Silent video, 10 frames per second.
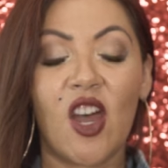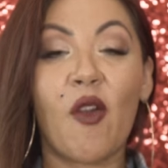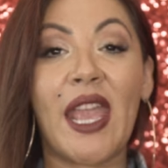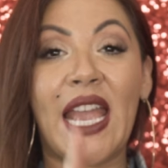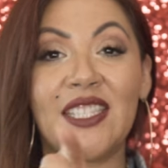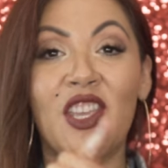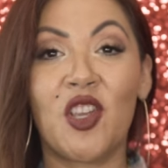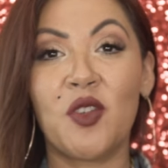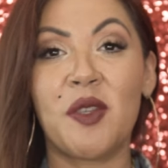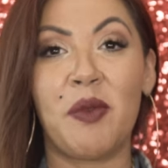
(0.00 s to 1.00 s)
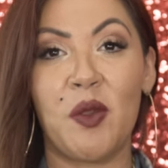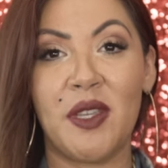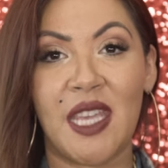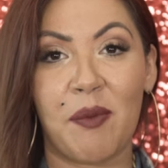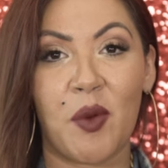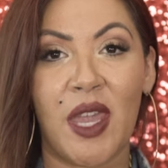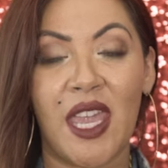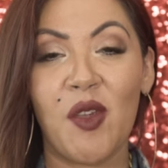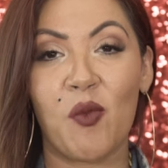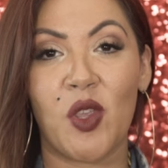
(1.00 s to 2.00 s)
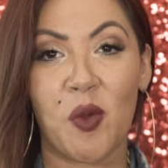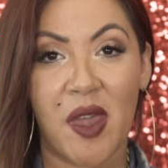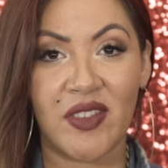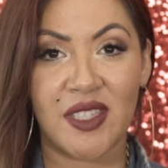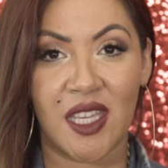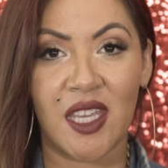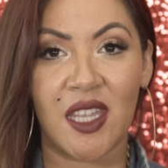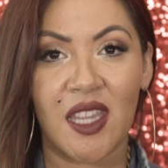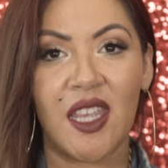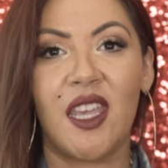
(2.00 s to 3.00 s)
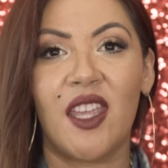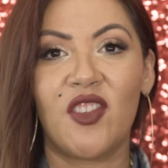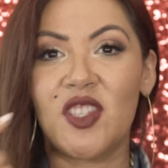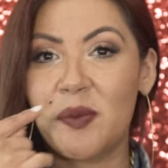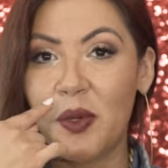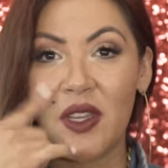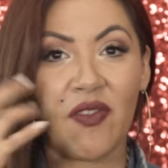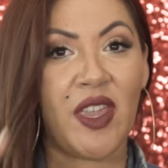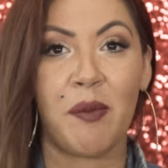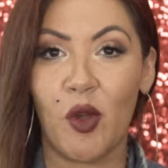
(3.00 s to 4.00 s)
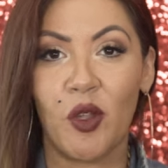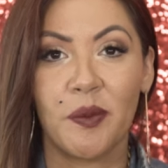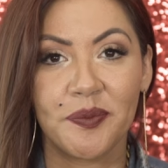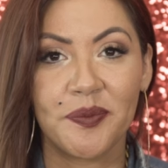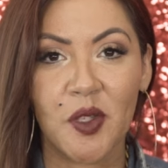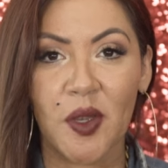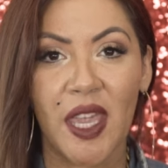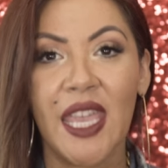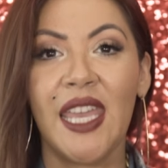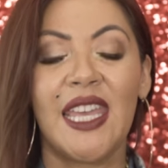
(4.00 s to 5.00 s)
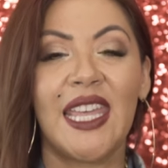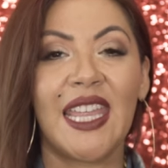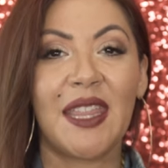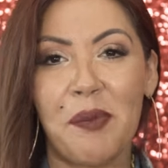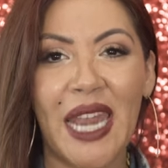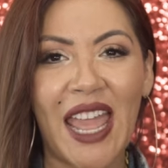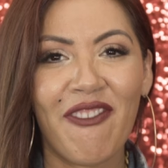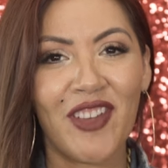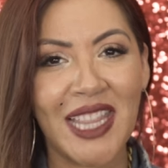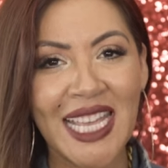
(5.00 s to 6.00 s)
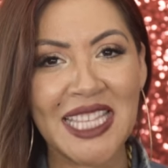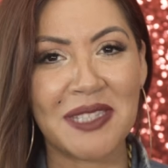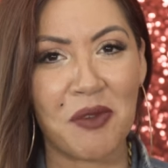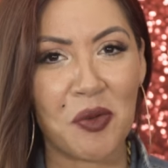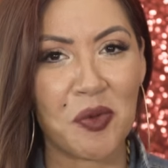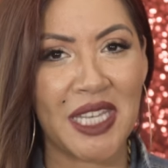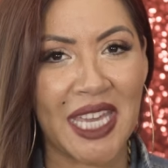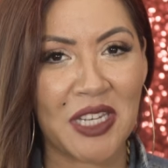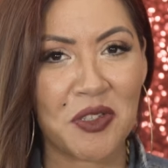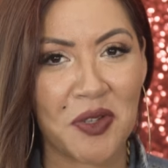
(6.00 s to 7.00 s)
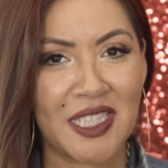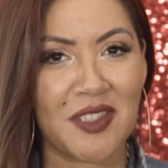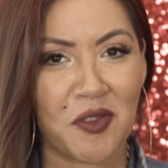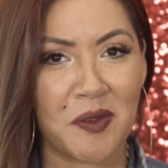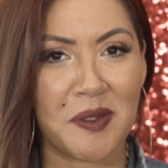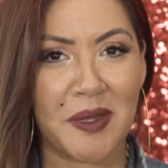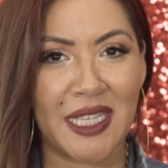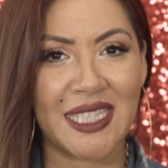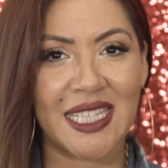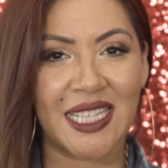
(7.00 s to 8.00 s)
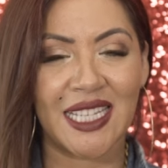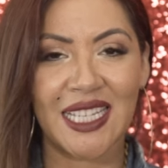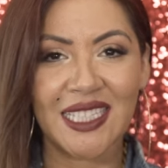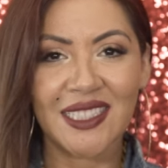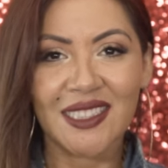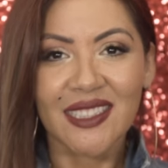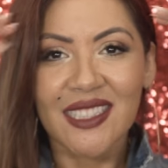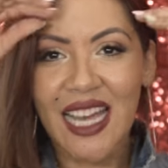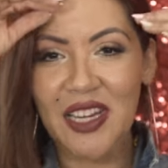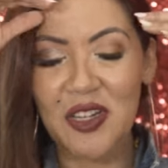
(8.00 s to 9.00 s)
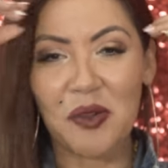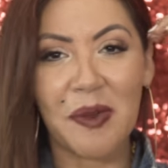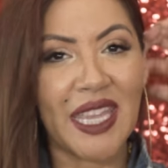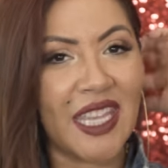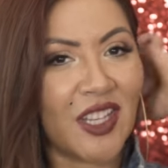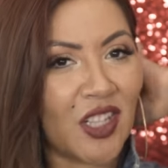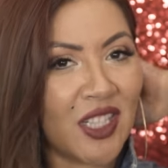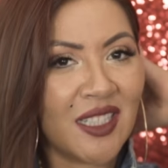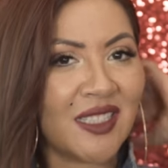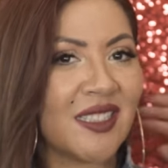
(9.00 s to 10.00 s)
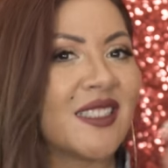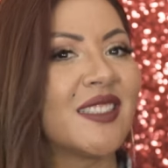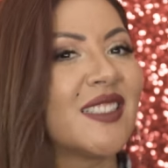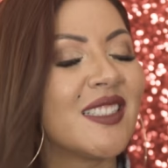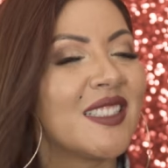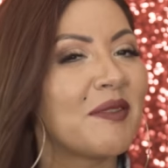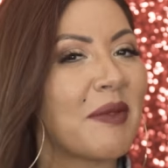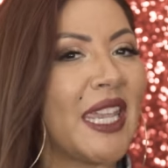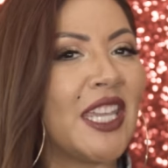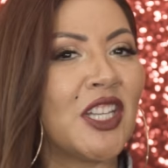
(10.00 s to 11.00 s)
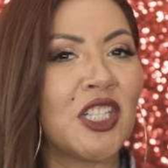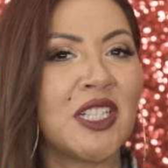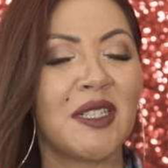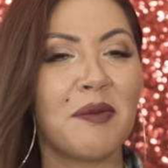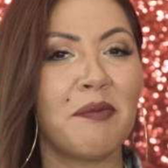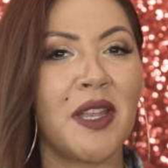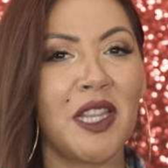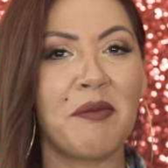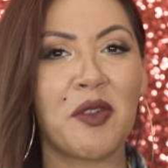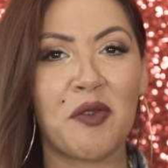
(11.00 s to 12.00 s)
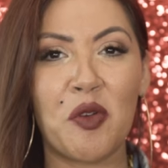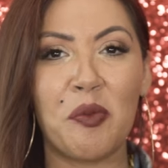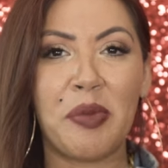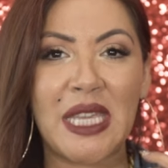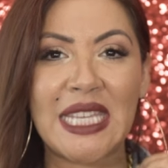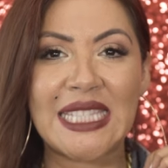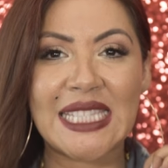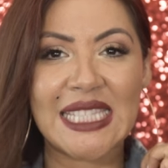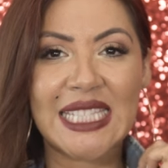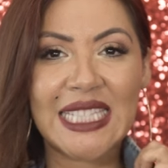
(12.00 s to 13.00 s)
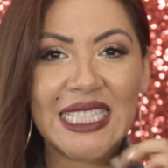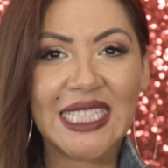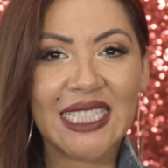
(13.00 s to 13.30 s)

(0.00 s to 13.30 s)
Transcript: All right, guys. Here goes a beauty tip. Okay, when you have a zit, just put a fake mole. Okay, but I feel like this mole really kind of transforms me into, I don't know, my inner, my inner Marilyn Monroe beast.